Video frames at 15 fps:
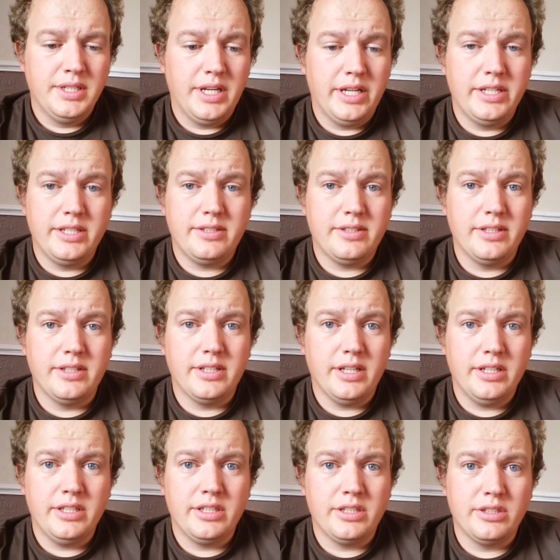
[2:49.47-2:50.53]
anything
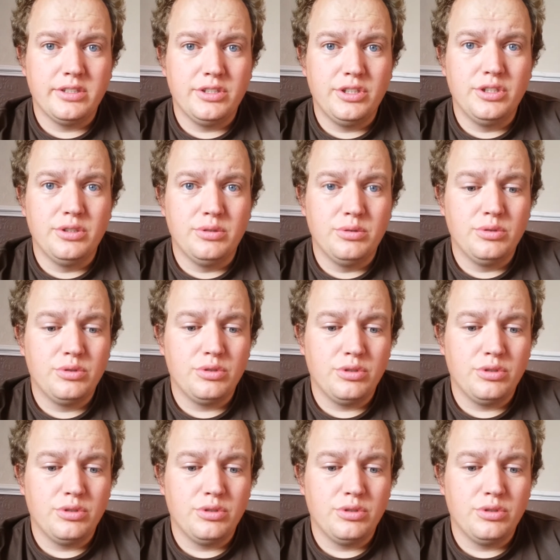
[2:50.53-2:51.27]
that you could use,